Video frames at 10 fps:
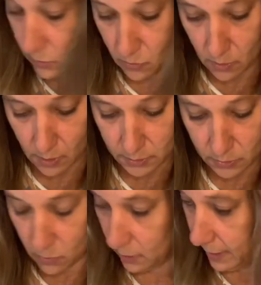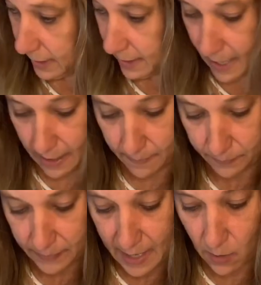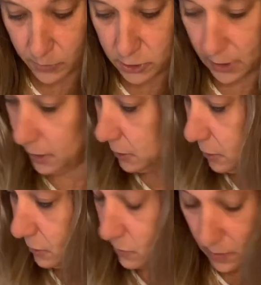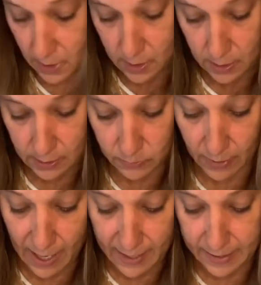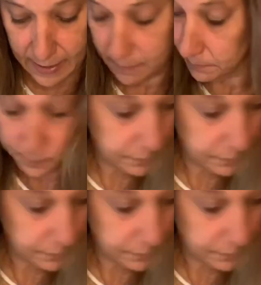a store like that. Now what you're going to do is what I did